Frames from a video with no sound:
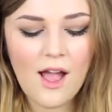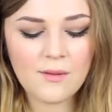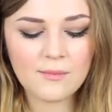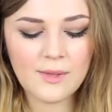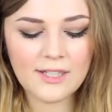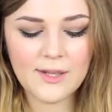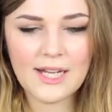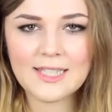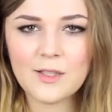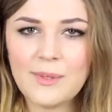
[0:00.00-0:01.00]
So it
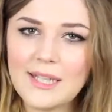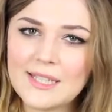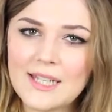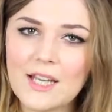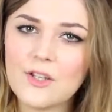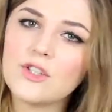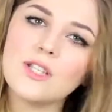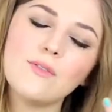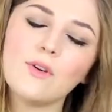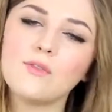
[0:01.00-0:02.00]
has little beads in it, and you just
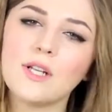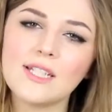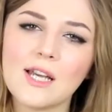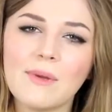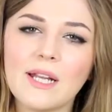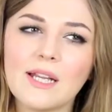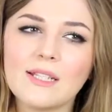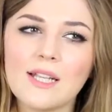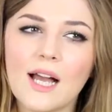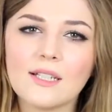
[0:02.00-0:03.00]
leave it on for like 10
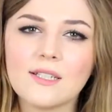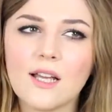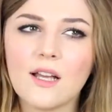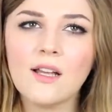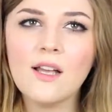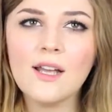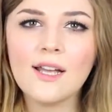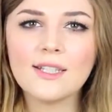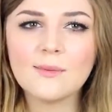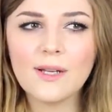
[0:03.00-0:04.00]
minutes, and
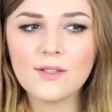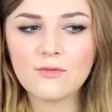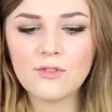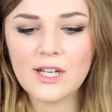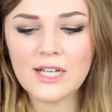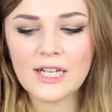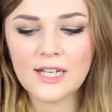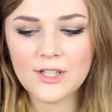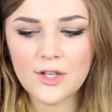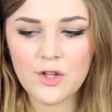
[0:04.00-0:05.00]
it smells really
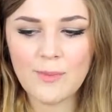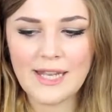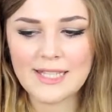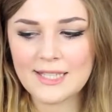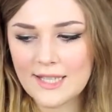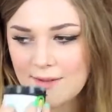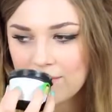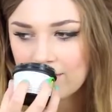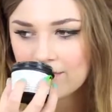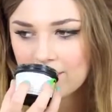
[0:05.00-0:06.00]
like toothpastey.
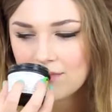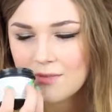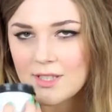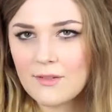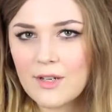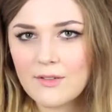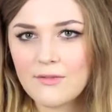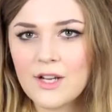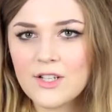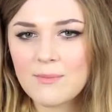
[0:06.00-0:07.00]
It's like really
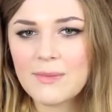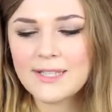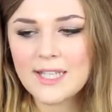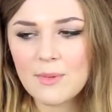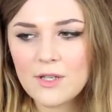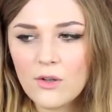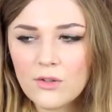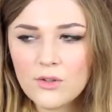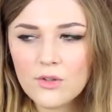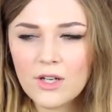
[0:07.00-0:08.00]
fresh and minty, but not
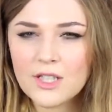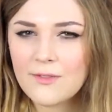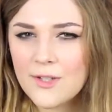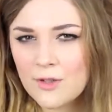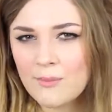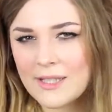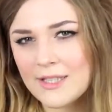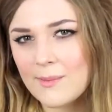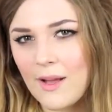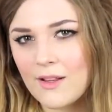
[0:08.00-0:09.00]
the sort of artificial
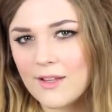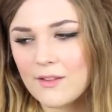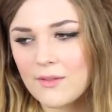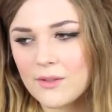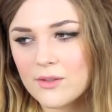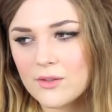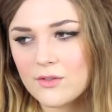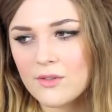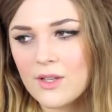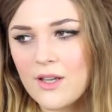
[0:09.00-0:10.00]
mint smell, like the real sort
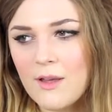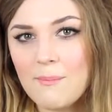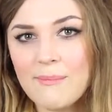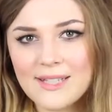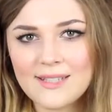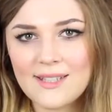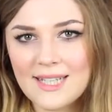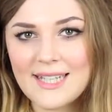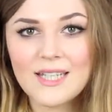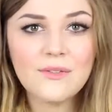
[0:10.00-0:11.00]
of mint
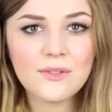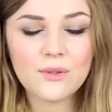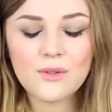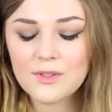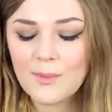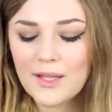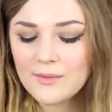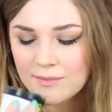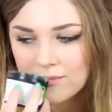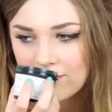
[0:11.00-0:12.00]
leaves sort of
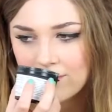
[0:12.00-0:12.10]
smell,